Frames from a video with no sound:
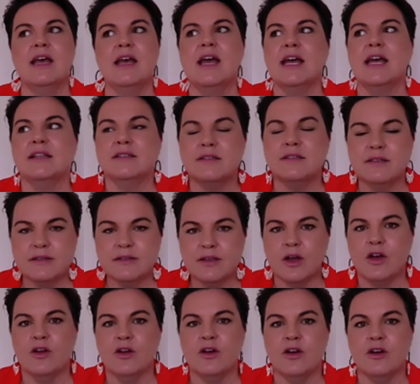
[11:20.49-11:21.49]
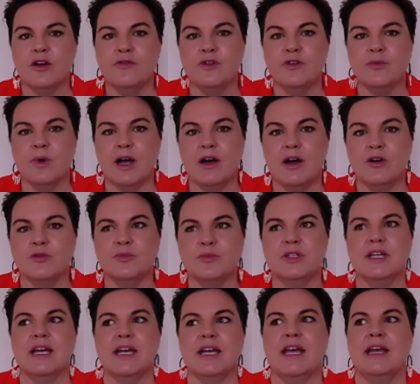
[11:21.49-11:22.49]
and so overwhelmed
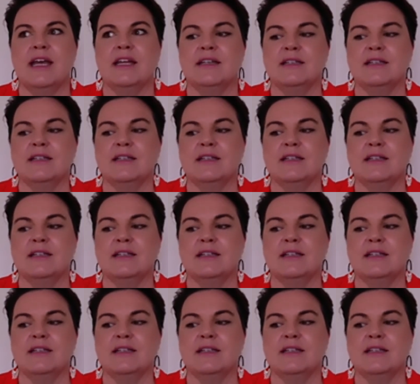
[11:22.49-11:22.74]
and,